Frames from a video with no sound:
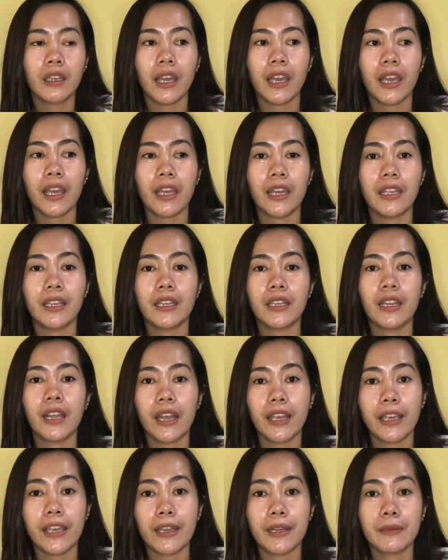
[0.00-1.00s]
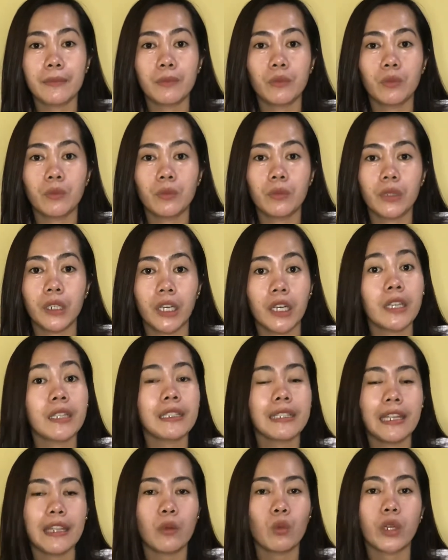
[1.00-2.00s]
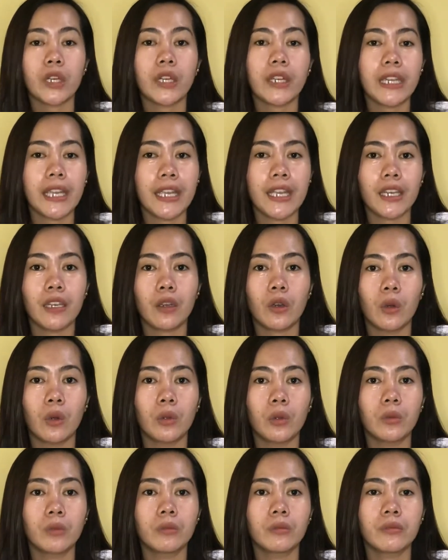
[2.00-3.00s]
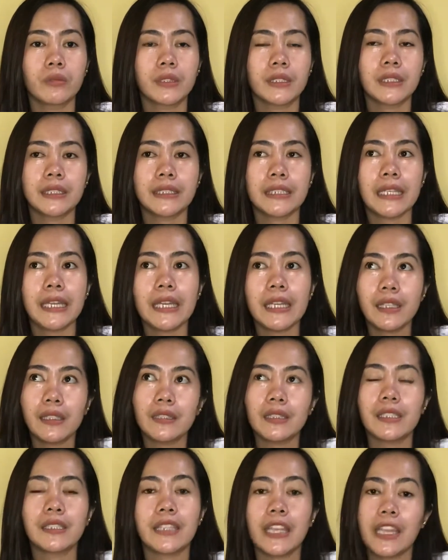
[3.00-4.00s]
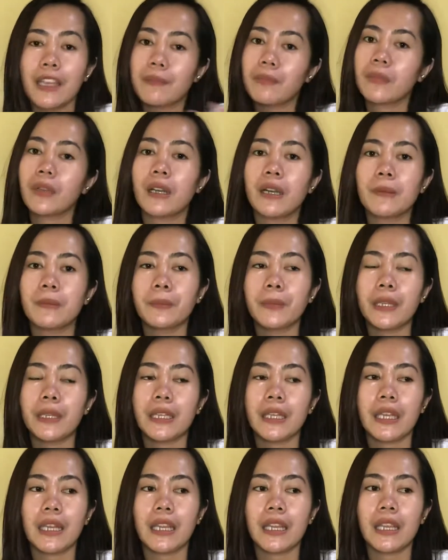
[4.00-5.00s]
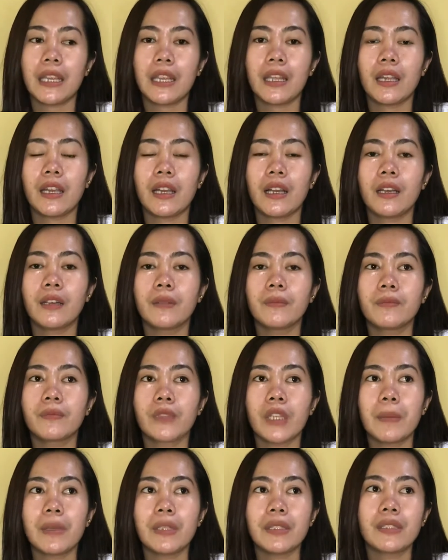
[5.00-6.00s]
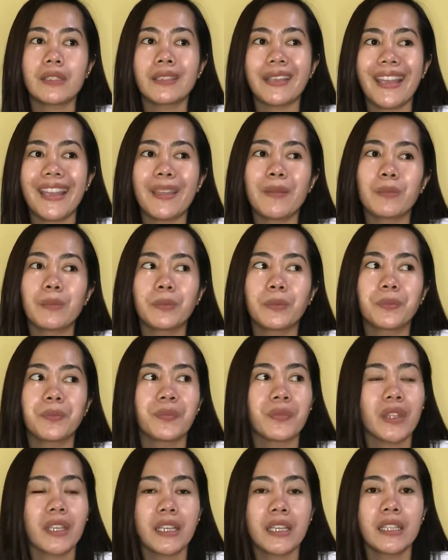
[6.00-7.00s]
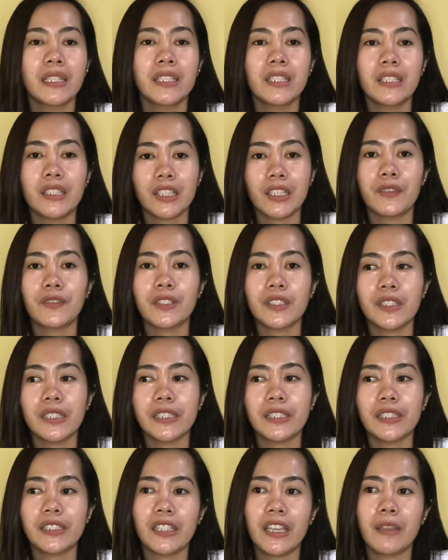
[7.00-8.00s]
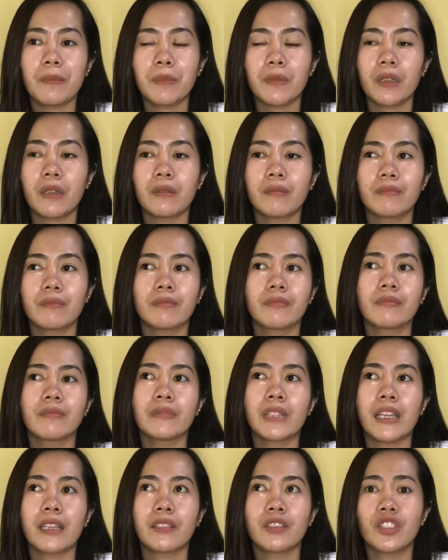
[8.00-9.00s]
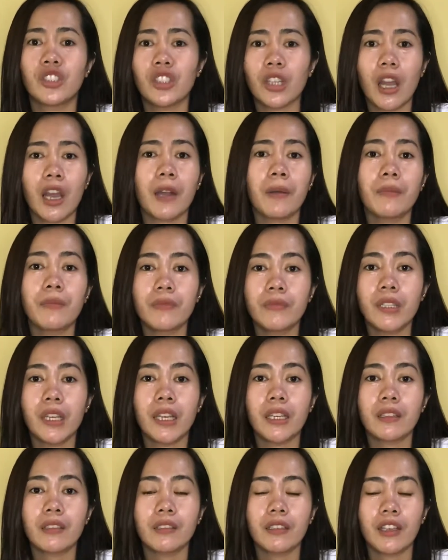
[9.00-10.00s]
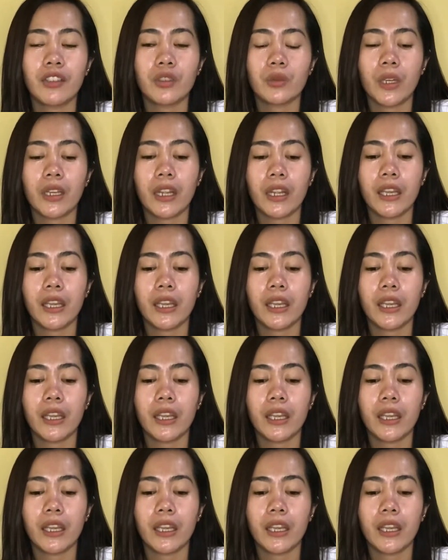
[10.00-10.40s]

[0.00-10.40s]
And I am currently working at home, still the same company, same services, same like job that's what